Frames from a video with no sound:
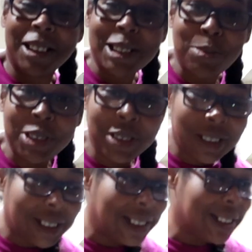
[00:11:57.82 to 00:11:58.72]
that's when you're
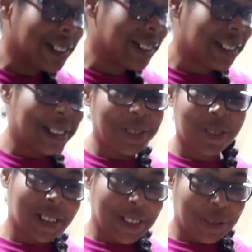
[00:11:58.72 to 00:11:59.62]
going to need it, and then you're
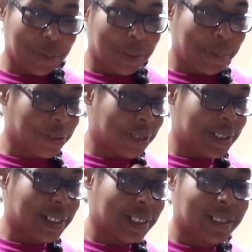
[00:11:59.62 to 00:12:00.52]
going to have to repurchase it.